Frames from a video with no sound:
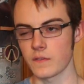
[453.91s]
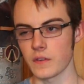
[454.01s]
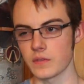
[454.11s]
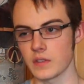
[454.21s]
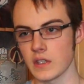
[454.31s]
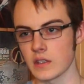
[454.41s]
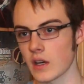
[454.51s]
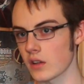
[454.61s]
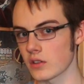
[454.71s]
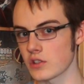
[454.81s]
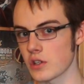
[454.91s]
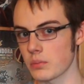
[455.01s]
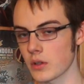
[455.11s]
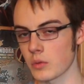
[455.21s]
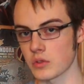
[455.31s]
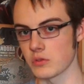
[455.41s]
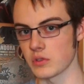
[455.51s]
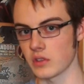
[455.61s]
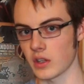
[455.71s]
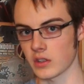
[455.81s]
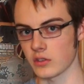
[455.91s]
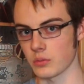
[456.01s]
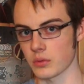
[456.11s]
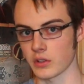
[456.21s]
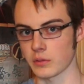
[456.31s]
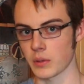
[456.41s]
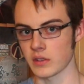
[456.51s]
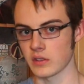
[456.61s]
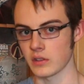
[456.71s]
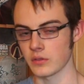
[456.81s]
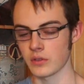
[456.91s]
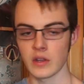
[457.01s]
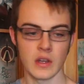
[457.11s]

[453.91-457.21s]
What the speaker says: $15 shipping, which was like super expensive,